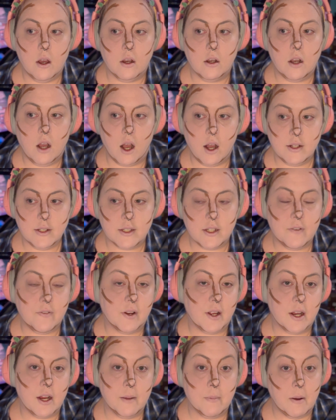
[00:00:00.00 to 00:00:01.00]
constantly
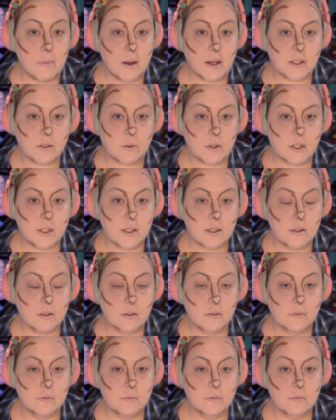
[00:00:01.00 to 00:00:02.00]
forgetting my passwords.
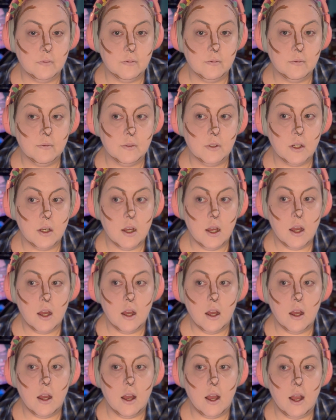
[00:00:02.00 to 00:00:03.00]

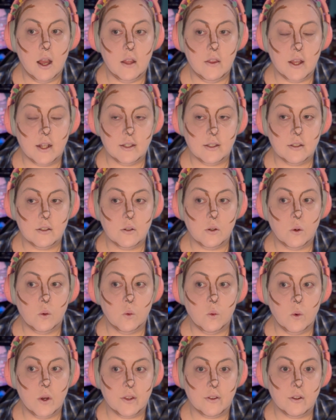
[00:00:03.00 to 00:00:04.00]
And that's
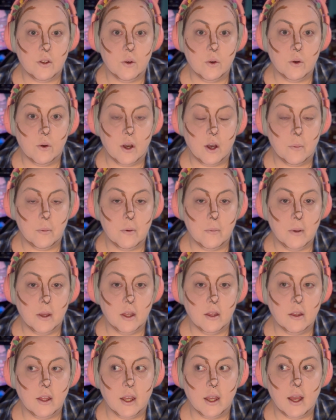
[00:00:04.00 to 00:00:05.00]
with Google helping me.
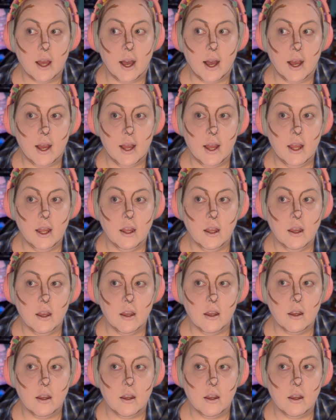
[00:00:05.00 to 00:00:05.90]
Like, I